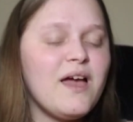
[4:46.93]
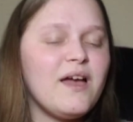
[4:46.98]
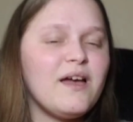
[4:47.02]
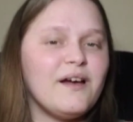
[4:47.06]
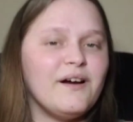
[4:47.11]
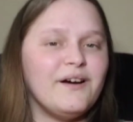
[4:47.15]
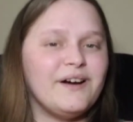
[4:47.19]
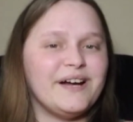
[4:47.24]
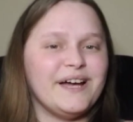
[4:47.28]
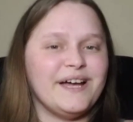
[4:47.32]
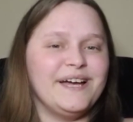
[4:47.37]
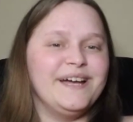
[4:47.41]

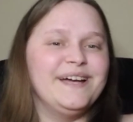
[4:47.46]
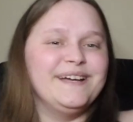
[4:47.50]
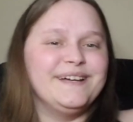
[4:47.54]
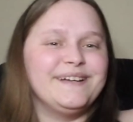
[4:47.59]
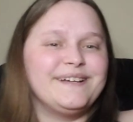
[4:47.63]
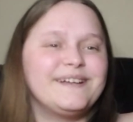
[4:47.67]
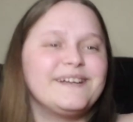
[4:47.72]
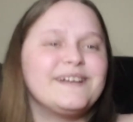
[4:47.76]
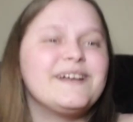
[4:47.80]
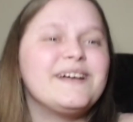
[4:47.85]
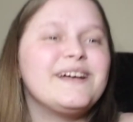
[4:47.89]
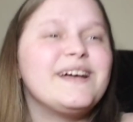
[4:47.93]
Okay,
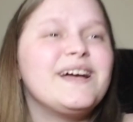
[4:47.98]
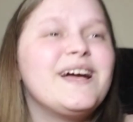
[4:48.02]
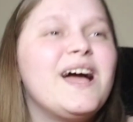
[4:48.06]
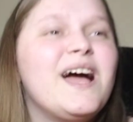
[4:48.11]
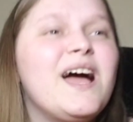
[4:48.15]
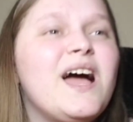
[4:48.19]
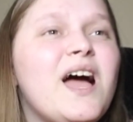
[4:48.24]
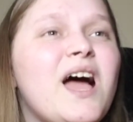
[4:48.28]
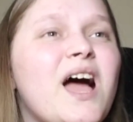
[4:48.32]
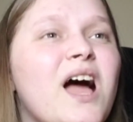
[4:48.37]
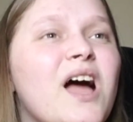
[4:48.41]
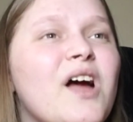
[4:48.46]

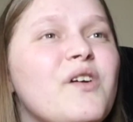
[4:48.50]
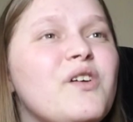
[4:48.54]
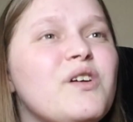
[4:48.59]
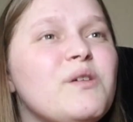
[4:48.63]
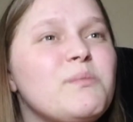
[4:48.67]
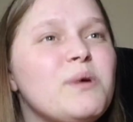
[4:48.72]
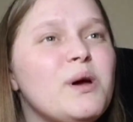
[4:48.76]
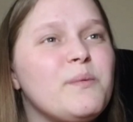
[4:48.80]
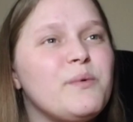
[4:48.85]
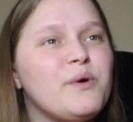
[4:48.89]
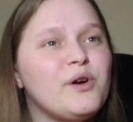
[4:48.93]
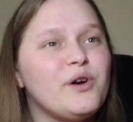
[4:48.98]
I
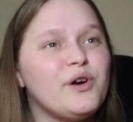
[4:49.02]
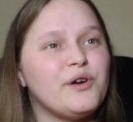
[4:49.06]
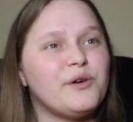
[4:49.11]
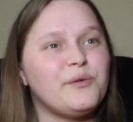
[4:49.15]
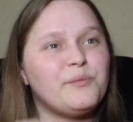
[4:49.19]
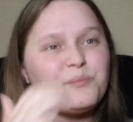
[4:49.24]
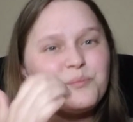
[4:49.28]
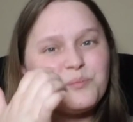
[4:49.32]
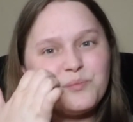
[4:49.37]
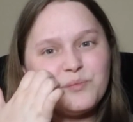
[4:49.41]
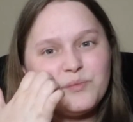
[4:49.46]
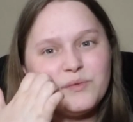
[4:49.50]
remember.
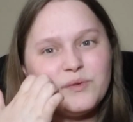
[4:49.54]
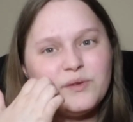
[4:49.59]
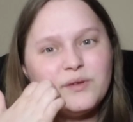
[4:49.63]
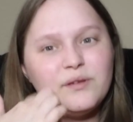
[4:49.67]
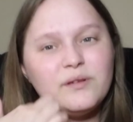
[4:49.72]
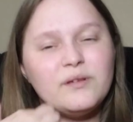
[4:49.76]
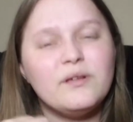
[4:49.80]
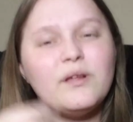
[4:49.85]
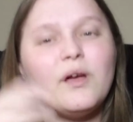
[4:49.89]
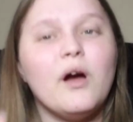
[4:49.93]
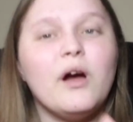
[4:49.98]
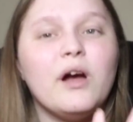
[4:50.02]

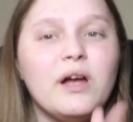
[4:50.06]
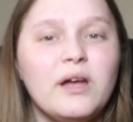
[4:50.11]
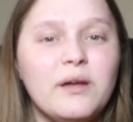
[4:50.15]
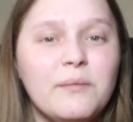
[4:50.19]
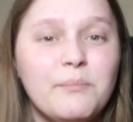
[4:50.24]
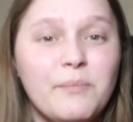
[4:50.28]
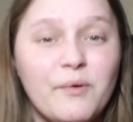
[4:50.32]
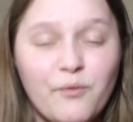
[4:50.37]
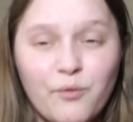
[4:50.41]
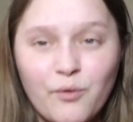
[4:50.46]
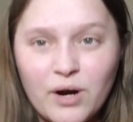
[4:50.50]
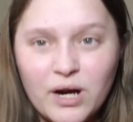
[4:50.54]
Okay,
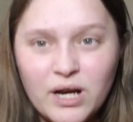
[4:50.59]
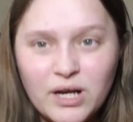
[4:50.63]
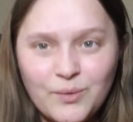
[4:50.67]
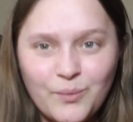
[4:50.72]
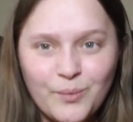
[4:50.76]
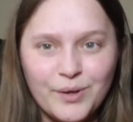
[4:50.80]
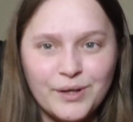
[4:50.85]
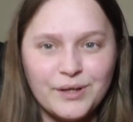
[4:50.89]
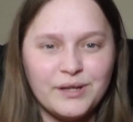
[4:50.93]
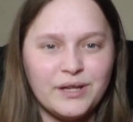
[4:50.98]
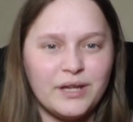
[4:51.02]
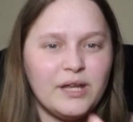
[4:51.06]
before
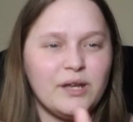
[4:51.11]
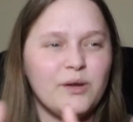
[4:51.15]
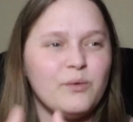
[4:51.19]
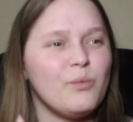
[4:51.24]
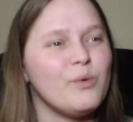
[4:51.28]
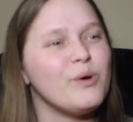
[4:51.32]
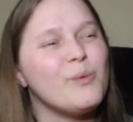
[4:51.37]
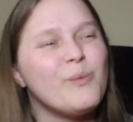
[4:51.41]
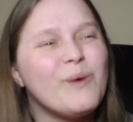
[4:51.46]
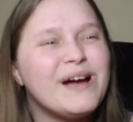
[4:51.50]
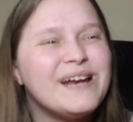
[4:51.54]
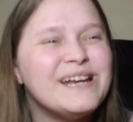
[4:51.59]
anyone say,
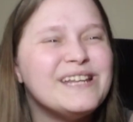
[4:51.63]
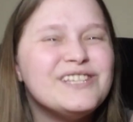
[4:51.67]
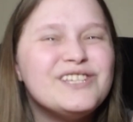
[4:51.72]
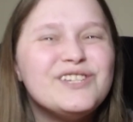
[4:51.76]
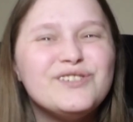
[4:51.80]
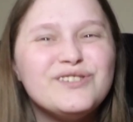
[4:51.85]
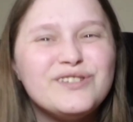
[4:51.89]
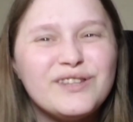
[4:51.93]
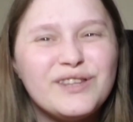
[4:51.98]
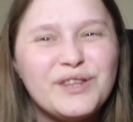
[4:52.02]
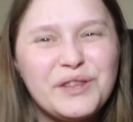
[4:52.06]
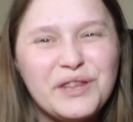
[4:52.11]
well, why didn't you
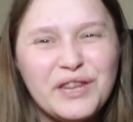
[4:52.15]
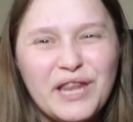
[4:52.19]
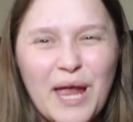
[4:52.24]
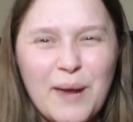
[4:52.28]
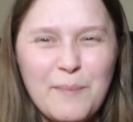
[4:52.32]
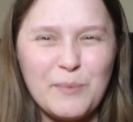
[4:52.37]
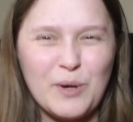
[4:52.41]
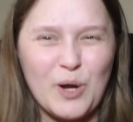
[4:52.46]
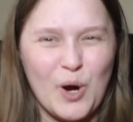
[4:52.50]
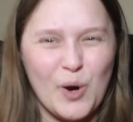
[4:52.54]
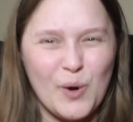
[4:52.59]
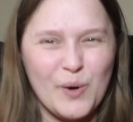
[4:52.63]
just
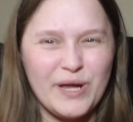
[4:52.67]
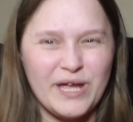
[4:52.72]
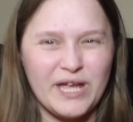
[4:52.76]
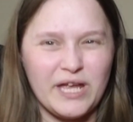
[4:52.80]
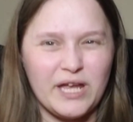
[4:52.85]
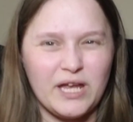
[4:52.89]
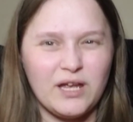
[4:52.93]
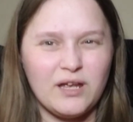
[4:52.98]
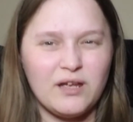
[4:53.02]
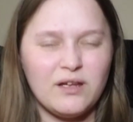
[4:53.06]
stop going?